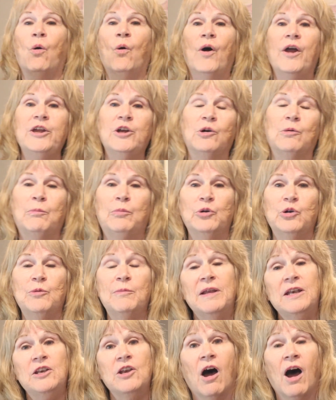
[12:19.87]
oil
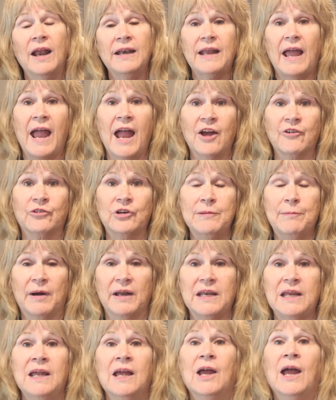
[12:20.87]
boom, and not
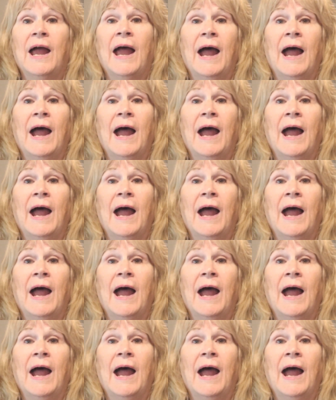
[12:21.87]
everybody